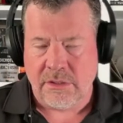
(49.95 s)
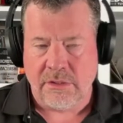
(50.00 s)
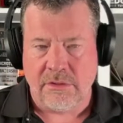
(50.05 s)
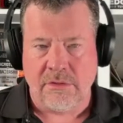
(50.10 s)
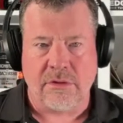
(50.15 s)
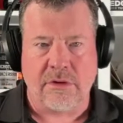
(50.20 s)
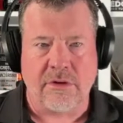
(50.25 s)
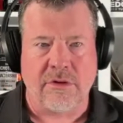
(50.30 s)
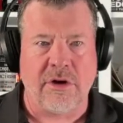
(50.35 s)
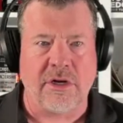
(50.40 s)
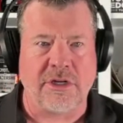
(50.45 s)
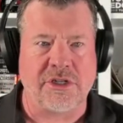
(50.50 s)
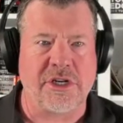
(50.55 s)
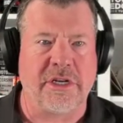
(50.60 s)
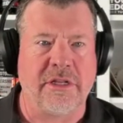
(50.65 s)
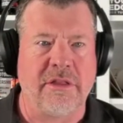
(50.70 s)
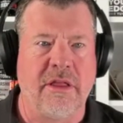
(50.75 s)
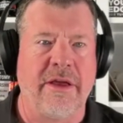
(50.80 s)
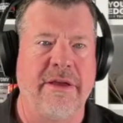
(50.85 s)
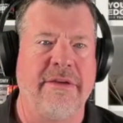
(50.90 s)
who are
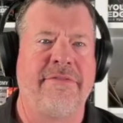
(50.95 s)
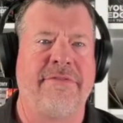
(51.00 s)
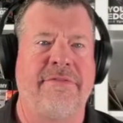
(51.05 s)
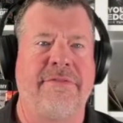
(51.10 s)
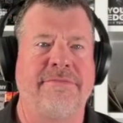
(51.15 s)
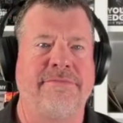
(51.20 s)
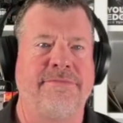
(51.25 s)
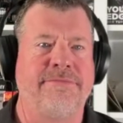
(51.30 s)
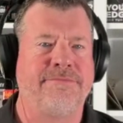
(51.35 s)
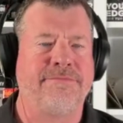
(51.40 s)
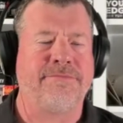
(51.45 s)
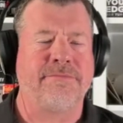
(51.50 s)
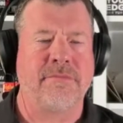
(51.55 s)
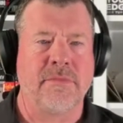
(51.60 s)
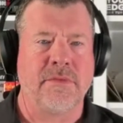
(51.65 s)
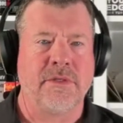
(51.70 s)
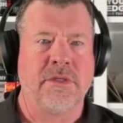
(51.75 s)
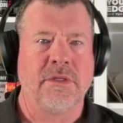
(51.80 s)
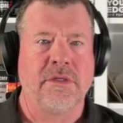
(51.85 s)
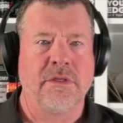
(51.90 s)
crushing life,
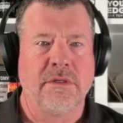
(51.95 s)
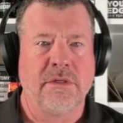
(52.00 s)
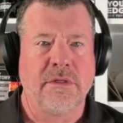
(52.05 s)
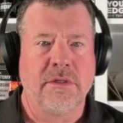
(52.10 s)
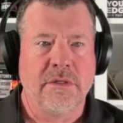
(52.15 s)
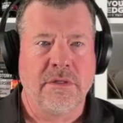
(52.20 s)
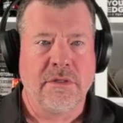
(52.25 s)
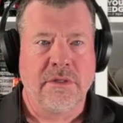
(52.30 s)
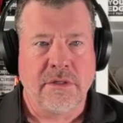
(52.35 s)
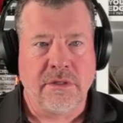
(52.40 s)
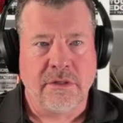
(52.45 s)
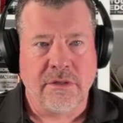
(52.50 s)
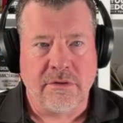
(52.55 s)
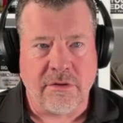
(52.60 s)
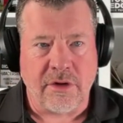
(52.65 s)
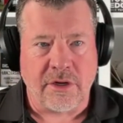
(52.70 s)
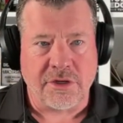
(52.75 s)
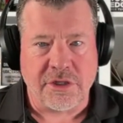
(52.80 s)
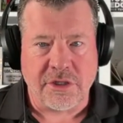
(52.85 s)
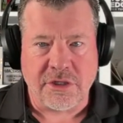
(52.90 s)

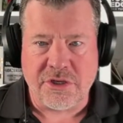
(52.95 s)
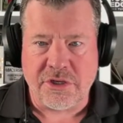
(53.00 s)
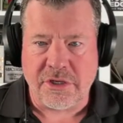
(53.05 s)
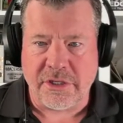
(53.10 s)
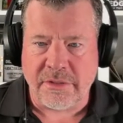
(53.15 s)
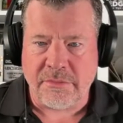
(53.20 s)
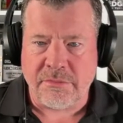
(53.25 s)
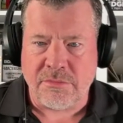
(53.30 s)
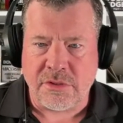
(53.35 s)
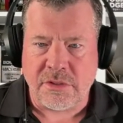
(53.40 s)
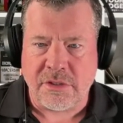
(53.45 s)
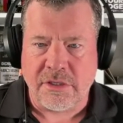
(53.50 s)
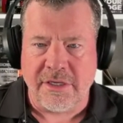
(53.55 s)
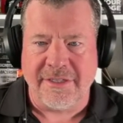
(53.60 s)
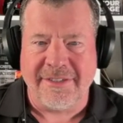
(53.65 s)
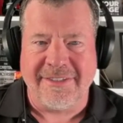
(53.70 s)
crushing dreams.